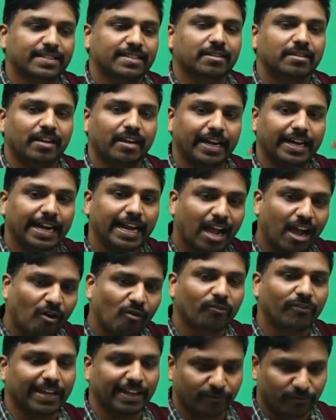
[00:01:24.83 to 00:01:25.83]
and how we
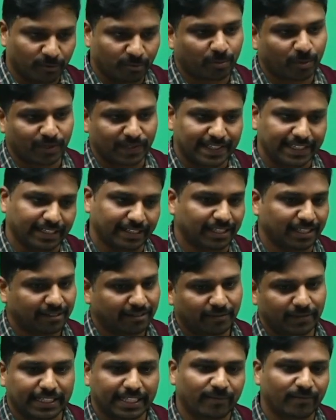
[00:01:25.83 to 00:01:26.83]
have to proceed with
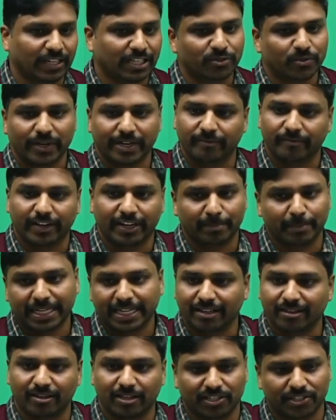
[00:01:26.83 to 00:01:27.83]
reference to environment
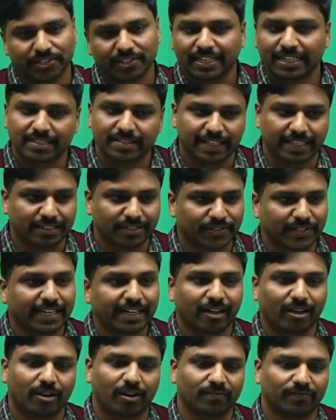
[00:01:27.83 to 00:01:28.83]
ecology. Let's understand all
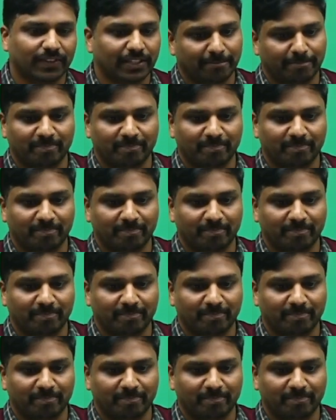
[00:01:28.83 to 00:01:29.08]
of them.